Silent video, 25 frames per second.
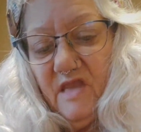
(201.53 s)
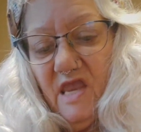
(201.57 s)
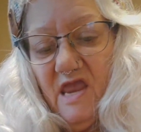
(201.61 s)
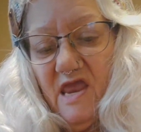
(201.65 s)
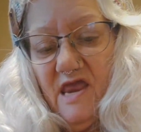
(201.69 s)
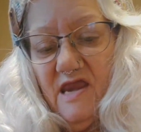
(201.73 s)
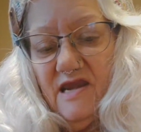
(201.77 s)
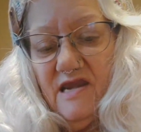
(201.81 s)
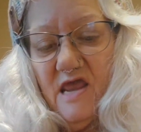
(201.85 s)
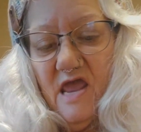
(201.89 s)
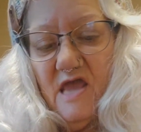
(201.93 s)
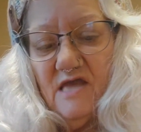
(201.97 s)

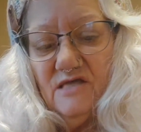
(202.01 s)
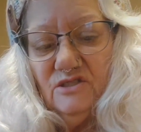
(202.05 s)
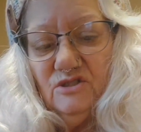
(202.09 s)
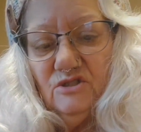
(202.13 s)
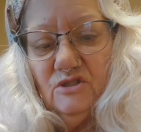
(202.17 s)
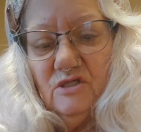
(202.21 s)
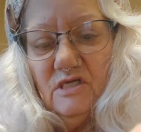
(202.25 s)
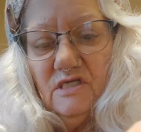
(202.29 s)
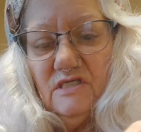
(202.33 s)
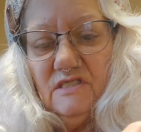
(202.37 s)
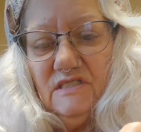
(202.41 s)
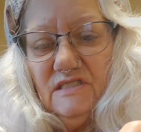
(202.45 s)
And as you
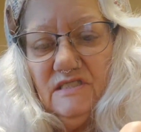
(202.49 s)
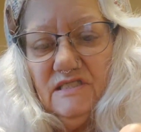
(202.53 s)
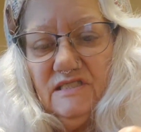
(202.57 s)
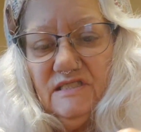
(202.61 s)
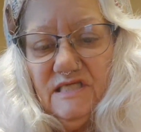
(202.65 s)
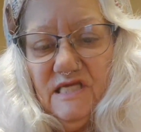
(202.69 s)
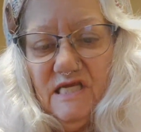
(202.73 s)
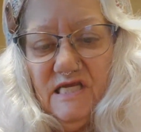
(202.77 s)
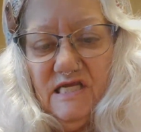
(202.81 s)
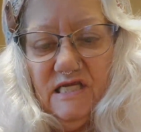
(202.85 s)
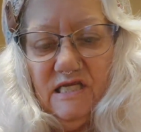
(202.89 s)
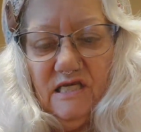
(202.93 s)
can
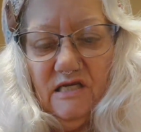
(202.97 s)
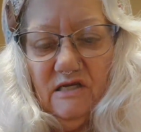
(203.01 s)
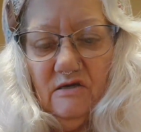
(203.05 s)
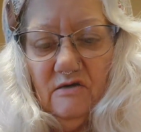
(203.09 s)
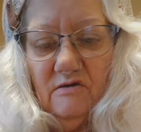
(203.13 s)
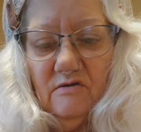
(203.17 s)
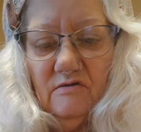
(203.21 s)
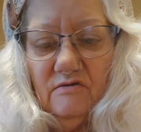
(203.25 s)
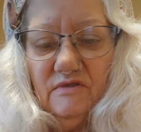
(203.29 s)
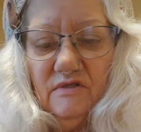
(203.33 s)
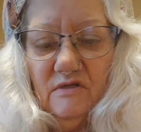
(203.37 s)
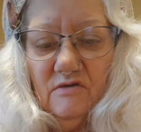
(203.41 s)
see
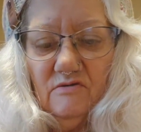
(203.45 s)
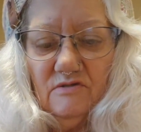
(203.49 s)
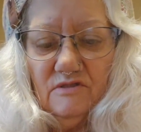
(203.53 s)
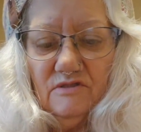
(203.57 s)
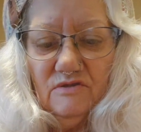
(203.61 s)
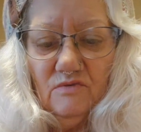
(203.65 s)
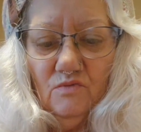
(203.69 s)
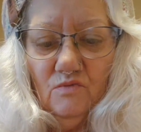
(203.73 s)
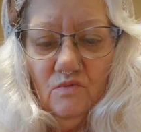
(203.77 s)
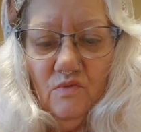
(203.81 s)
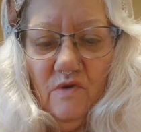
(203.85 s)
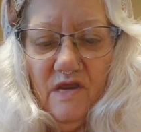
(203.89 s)
here,
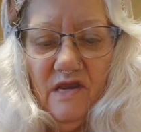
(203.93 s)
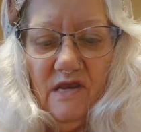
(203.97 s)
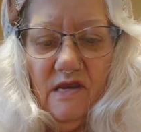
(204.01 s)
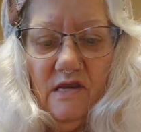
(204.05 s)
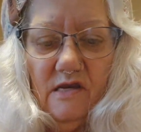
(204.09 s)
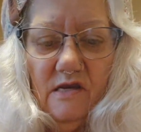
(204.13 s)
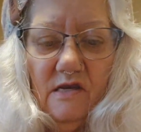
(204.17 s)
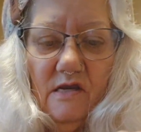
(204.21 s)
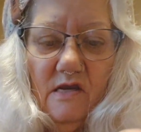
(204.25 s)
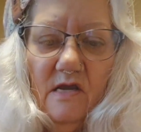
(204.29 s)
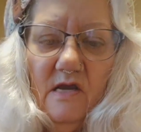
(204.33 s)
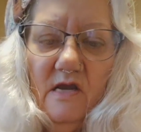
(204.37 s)
there's
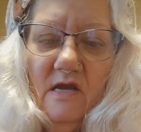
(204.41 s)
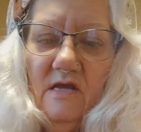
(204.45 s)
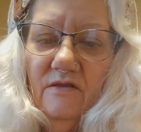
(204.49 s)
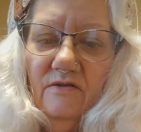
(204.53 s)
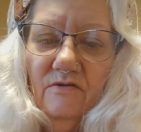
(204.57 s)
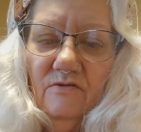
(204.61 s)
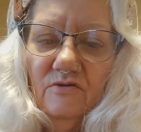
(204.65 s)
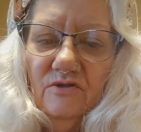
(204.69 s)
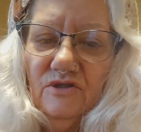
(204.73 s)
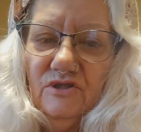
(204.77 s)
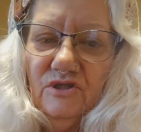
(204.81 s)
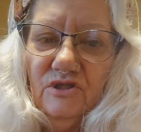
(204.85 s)

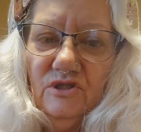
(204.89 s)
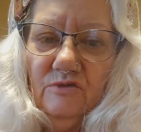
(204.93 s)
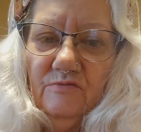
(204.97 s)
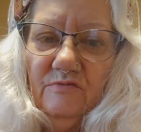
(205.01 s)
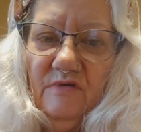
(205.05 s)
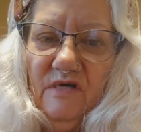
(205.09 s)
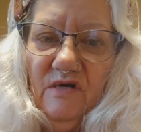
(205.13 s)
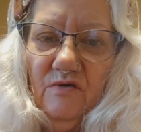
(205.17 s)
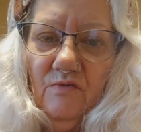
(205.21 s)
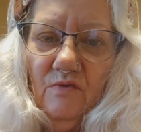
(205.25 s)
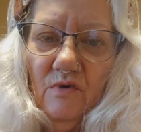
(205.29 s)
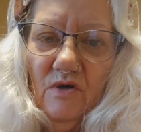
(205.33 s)
too
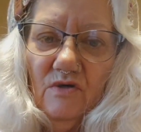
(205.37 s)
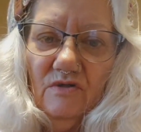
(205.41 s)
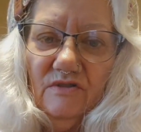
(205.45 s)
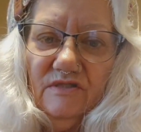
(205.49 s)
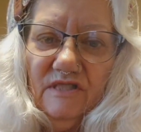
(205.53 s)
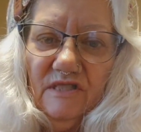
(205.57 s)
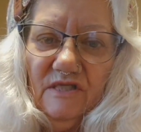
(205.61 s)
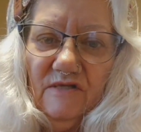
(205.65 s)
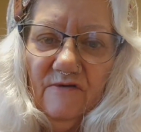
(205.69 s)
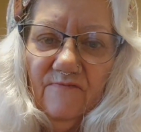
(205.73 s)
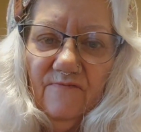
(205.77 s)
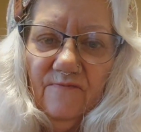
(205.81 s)
many
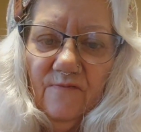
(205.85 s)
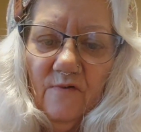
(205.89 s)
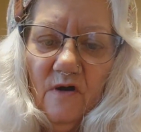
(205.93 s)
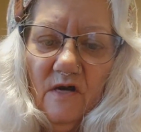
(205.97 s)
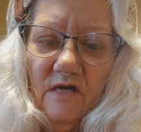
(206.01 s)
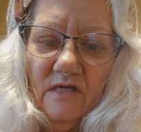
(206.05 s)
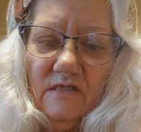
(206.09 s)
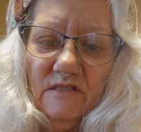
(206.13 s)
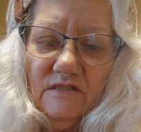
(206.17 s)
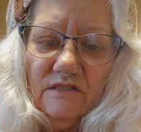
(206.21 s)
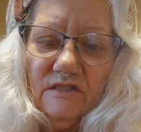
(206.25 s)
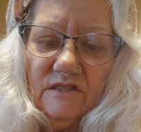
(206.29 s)
rows in the
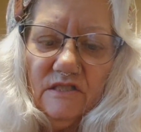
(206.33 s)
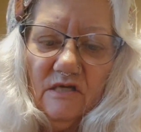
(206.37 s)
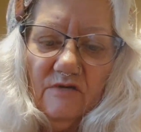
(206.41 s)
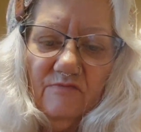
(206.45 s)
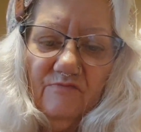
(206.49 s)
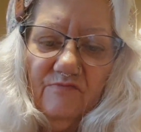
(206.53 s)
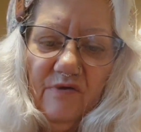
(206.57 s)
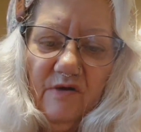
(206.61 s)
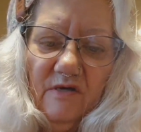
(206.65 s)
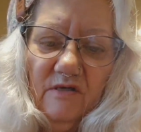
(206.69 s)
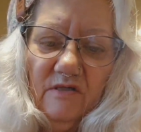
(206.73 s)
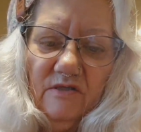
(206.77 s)
front
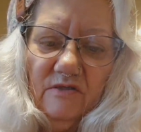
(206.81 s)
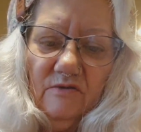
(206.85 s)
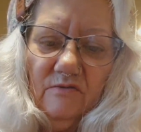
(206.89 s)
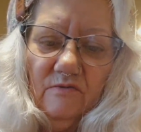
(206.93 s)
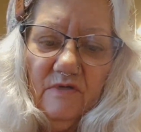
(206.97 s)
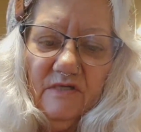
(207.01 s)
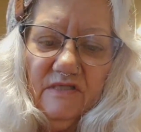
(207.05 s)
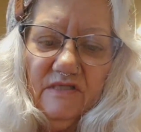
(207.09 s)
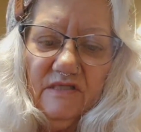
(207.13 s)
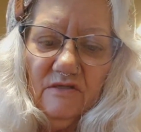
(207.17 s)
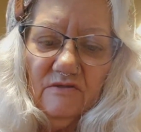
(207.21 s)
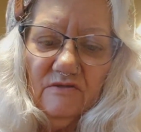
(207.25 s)
compared to
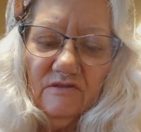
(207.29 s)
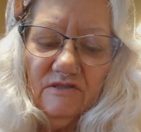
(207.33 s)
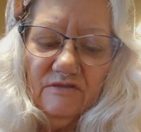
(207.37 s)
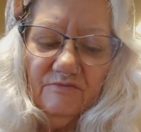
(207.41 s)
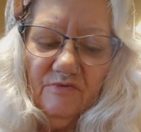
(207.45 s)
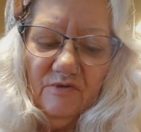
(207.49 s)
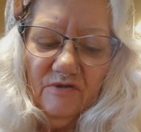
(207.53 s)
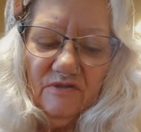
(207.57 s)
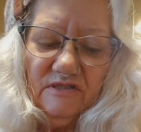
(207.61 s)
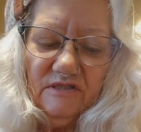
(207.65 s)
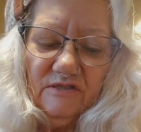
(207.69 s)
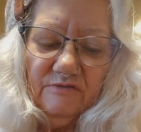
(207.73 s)
what they're
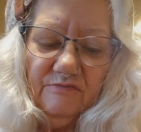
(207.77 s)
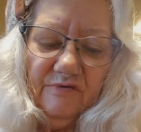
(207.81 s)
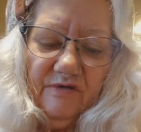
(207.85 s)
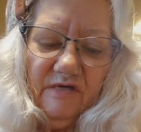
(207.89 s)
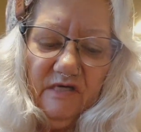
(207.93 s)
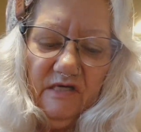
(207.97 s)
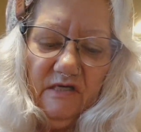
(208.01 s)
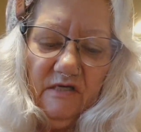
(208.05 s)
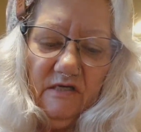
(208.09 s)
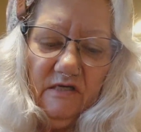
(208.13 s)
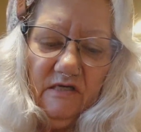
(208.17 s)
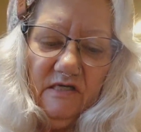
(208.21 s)
supposed to
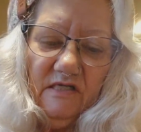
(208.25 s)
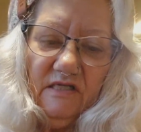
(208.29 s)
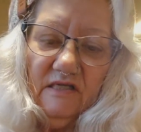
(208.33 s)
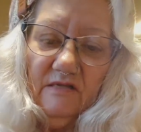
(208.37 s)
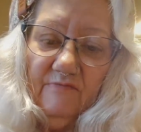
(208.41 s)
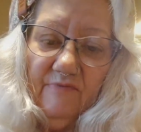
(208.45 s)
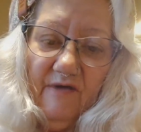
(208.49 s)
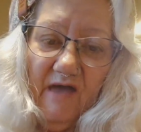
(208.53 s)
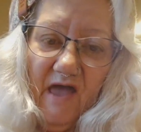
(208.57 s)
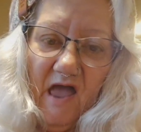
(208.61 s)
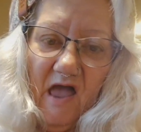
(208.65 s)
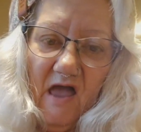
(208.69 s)
be in the
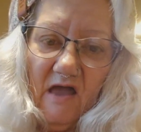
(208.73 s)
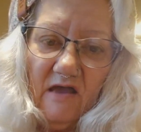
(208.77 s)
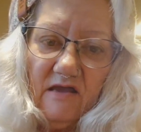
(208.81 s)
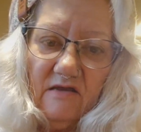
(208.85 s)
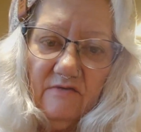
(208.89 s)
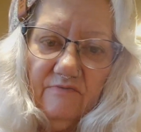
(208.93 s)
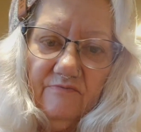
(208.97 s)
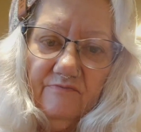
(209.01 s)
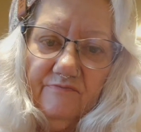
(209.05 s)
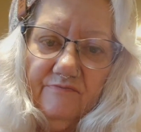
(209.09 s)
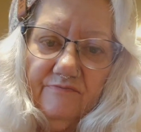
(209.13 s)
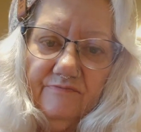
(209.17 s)
back.